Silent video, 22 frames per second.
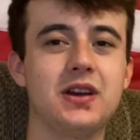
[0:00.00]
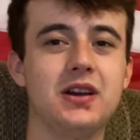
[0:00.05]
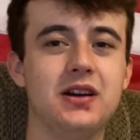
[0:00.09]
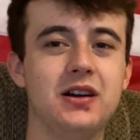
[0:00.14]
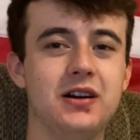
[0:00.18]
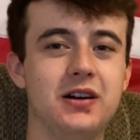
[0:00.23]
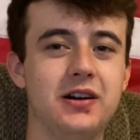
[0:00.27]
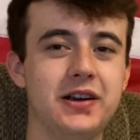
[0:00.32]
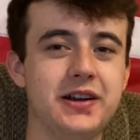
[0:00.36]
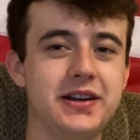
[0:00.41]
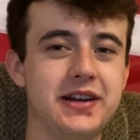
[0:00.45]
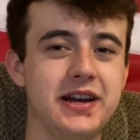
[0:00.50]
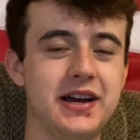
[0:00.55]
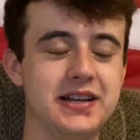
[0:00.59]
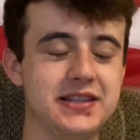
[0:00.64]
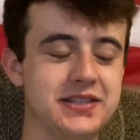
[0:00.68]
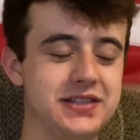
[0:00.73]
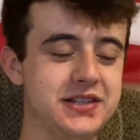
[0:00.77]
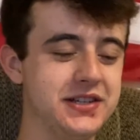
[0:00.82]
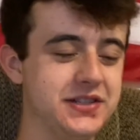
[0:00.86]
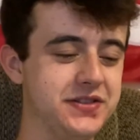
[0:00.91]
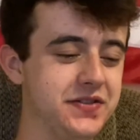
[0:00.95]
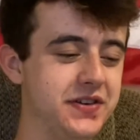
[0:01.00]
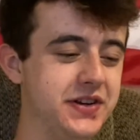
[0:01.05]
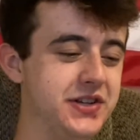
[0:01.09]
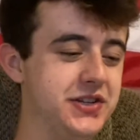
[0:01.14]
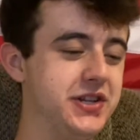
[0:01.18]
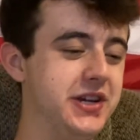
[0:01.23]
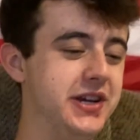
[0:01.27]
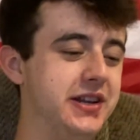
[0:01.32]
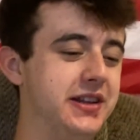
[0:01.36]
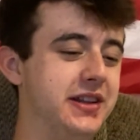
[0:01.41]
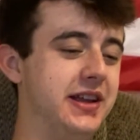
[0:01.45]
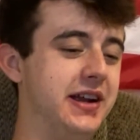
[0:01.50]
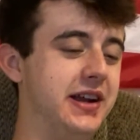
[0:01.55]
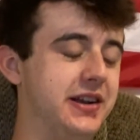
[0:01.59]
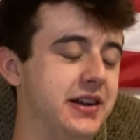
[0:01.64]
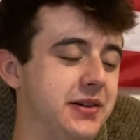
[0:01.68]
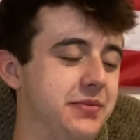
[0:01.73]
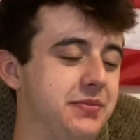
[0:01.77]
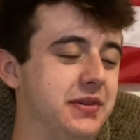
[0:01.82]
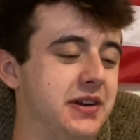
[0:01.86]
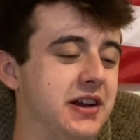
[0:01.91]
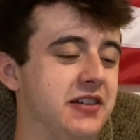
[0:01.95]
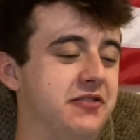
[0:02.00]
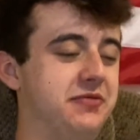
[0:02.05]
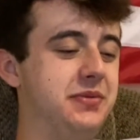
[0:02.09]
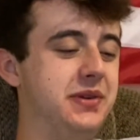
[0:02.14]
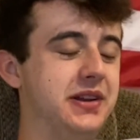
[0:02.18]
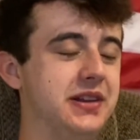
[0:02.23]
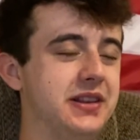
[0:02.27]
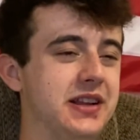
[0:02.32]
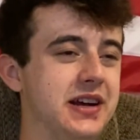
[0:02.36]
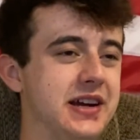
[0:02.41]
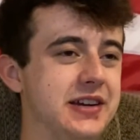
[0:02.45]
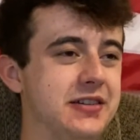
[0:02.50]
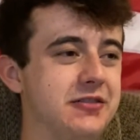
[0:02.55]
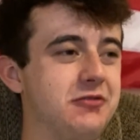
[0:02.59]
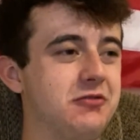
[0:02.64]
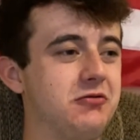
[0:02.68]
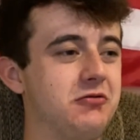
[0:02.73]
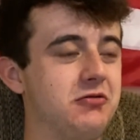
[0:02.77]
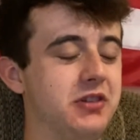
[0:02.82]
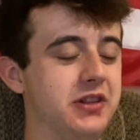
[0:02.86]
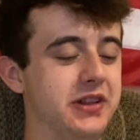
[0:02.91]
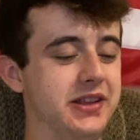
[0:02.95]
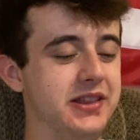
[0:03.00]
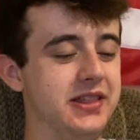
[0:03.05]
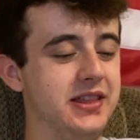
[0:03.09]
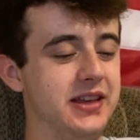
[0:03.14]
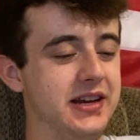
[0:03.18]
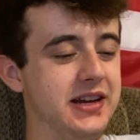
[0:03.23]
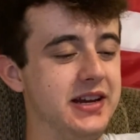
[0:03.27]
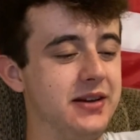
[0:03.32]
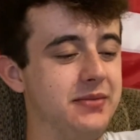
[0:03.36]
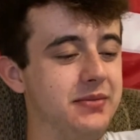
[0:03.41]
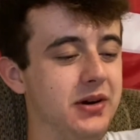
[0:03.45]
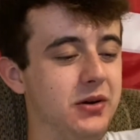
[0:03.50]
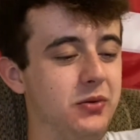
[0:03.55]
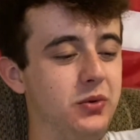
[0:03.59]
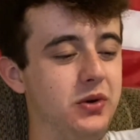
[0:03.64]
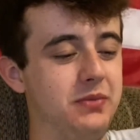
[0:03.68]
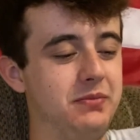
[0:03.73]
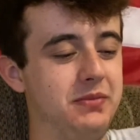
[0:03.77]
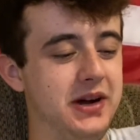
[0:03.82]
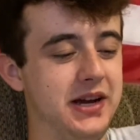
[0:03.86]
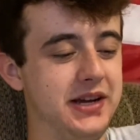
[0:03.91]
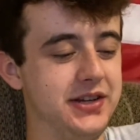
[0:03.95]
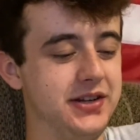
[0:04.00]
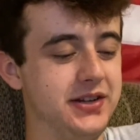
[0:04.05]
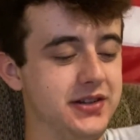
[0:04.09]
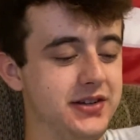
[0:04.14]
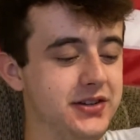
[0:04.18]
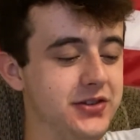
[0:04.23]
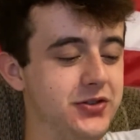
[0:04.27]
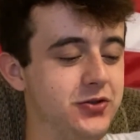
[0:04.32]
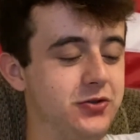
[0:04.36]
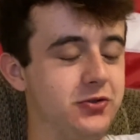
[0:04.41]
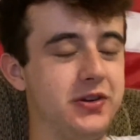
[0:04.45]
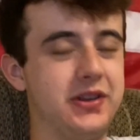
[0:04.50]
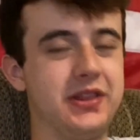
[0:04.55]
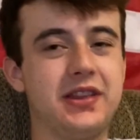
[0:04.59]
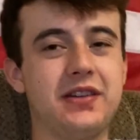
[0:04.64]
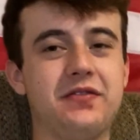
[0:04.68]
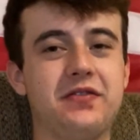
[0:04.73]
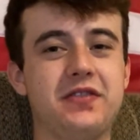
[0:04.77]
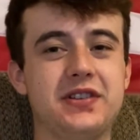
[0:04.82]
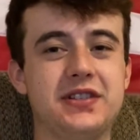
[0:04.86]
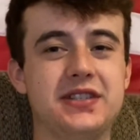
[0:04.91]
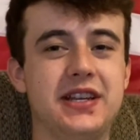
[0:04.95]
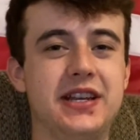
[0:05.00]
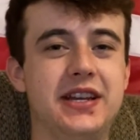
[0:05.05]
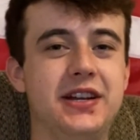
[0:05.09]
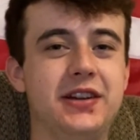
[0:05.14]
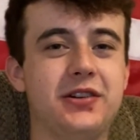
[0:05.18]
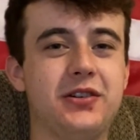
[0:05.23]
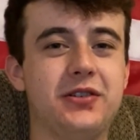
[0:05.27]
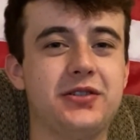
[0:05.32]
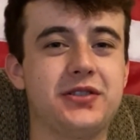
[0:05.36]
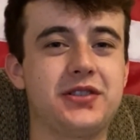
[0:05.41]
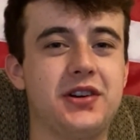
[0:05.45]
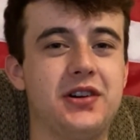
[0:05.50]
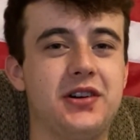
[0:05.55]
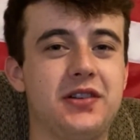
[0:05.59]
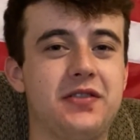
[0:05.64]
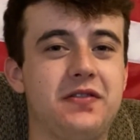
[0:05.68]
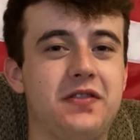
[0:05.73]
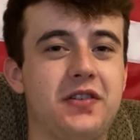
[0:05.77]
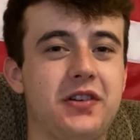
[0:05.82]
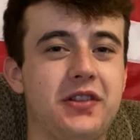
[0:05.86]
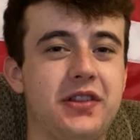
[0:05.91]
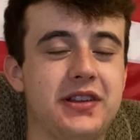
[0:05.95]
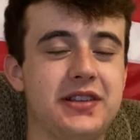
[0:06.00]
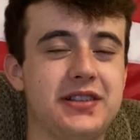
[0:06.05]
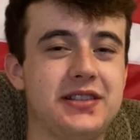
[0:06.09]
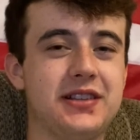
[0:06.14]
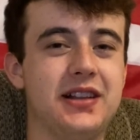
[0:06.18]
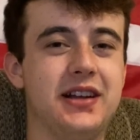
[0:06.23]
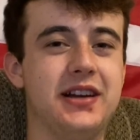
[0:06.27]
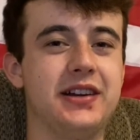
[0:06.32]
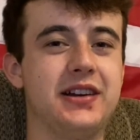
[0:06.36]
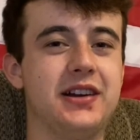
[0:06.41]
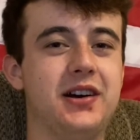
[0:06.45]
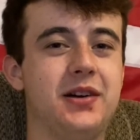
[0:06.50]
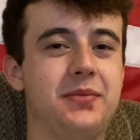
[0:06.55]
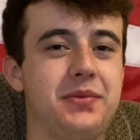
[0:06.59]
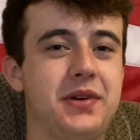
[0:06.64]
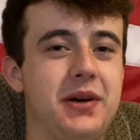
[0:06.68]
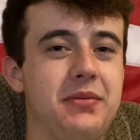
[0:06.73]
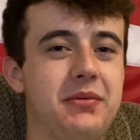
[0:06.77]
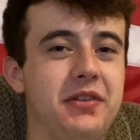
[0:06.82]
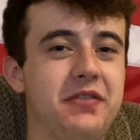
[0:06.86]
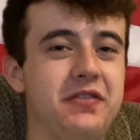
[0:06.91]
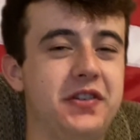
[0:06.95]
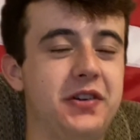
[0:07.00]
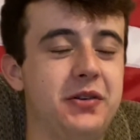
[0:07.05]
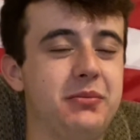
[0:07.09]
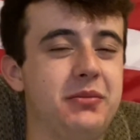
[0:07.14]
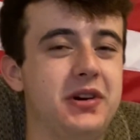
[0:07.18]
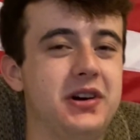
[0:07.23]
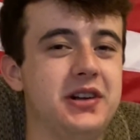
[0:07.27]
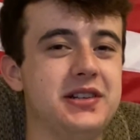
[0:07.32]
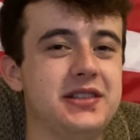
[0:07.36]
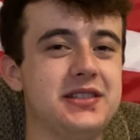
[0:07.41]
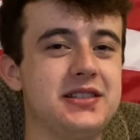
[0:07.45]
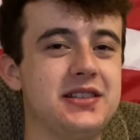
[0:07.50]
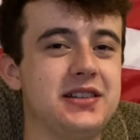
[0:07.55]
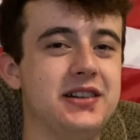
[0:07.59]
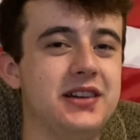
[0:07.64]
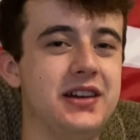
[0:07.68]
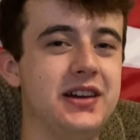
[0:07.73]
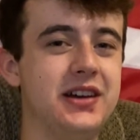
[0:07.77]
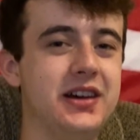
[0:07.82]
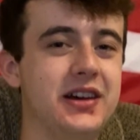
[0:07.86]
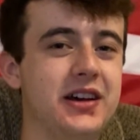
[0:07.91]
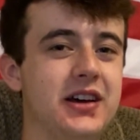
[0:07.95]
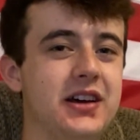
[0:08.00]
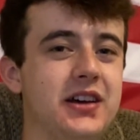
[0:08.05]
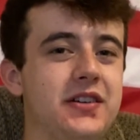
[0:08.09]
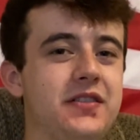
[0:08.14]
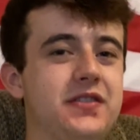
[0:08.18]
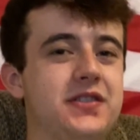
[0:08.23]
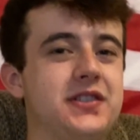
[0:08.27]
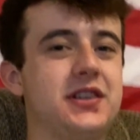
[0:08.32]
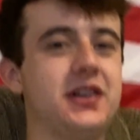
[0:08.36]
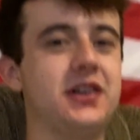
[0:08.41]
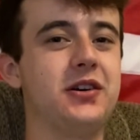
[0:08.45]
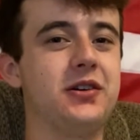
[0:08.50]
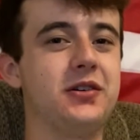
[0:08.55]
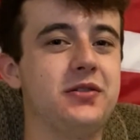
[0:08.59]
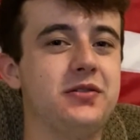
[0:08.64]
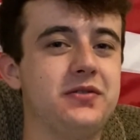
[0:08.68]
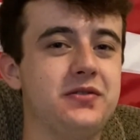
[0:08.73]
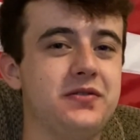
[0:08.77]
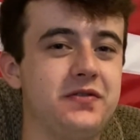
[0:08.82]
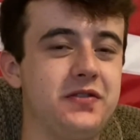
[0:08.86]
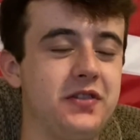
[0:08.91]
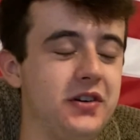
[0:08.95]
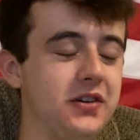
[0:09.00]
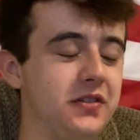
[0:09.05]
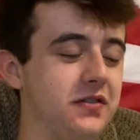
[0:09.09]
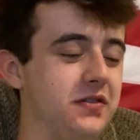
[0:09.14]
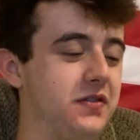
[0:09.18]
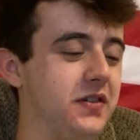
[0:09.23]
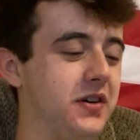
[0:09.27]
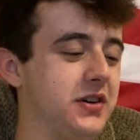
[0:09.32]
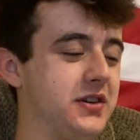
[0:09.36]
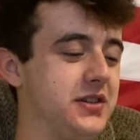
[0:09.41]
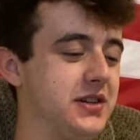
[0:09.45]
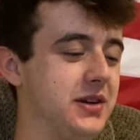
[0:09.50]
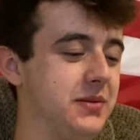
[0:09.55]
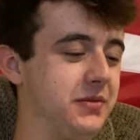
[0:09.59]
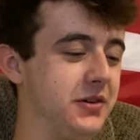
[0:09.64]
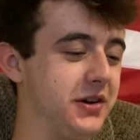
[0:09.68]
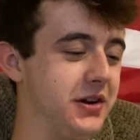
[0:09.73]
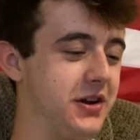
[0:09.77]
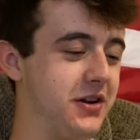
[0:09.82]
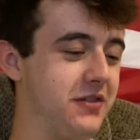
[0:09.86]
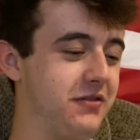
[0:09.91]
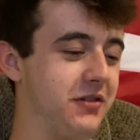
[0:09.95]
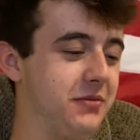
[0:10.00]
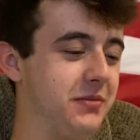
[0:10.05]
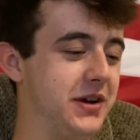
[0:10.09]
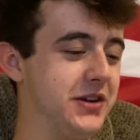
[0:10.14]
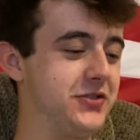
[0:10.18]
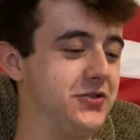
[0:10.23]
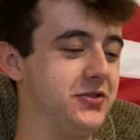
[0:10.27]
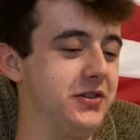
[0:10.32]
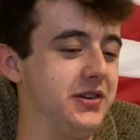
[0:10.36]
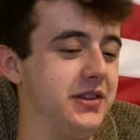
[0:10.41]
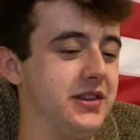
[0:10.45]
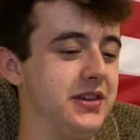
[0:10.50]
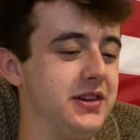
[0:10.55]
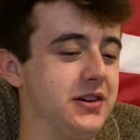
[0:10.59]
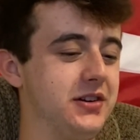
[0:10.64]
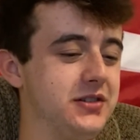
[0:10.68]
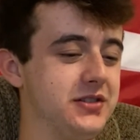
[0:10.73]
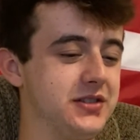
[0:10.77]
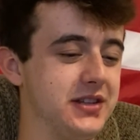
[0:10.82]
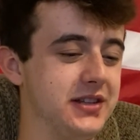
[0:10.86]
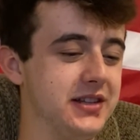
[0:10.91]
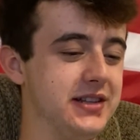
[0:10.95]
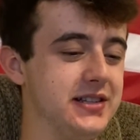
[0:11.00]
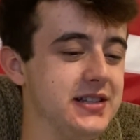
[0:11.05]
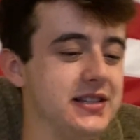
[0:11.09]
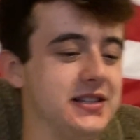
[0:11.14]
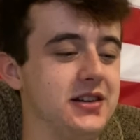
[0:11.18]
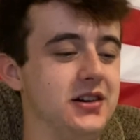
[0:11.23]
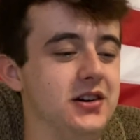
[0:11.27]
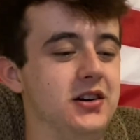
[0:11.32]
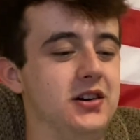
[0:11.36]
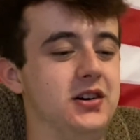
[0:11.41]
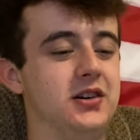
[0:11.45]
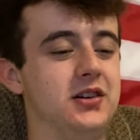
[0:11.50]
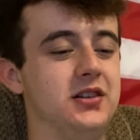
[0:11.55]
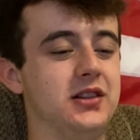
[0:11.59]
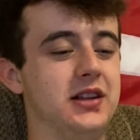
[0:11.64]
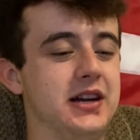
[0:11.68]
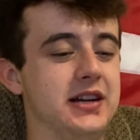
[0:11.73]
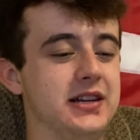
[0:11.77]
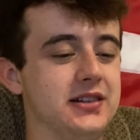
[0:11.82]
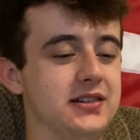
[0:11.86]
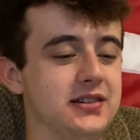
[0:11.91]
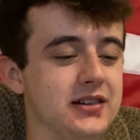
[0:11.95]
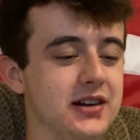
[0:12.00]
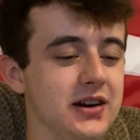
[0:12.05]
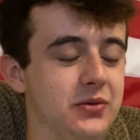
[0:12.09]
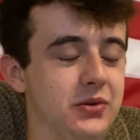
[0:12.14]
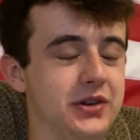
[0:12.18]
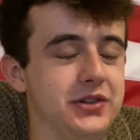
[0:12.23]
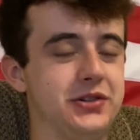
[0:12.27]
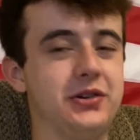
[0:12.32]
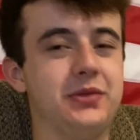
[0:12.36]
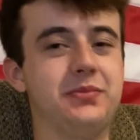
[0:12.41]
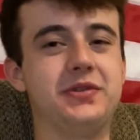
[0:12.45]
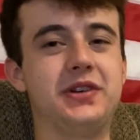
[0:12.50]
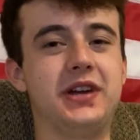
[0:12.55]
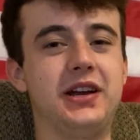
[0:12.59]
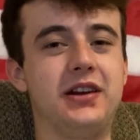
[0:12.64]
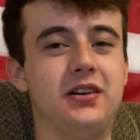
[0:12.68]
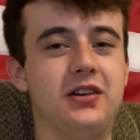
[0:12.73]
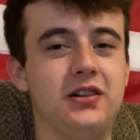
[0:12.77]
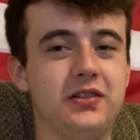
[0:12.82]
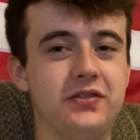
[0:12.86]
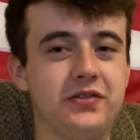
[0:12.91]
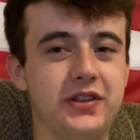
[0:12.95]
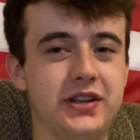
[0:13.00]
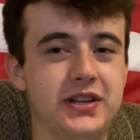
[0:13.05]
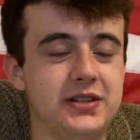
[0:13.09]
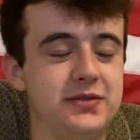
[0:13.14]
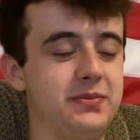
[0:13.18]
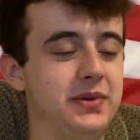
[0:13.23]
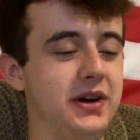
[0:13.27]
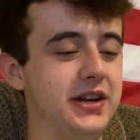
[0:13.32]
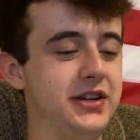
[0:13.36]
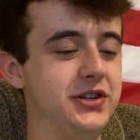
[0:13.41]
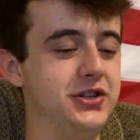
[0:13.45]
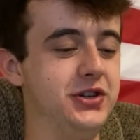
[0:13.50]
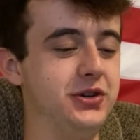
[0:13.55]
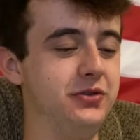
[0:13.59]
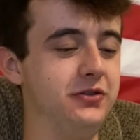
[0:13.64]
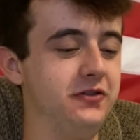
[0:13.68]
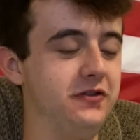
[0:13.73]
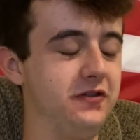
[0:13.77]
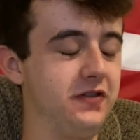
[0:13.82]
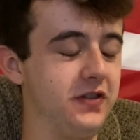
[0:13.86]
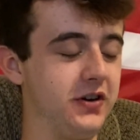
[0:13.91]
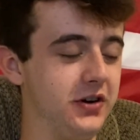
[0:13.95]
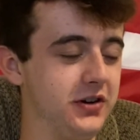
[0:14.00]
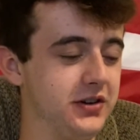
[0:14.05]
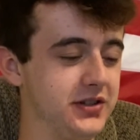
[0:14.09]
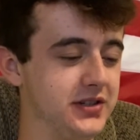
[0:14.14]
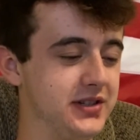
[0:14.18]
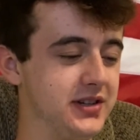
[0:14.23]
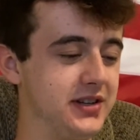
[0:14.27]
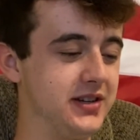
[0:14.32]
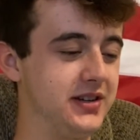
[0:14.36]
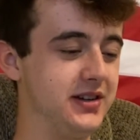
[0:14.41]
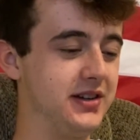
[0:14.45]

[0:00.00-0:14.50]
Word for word: Alright guys, just finished eating that up and I've been like really thinking about what my strength and physique goals are for this like upcoming few months. So for first, I'm going to go over my strength goals, and this is all like I want to obtain all of these by June first.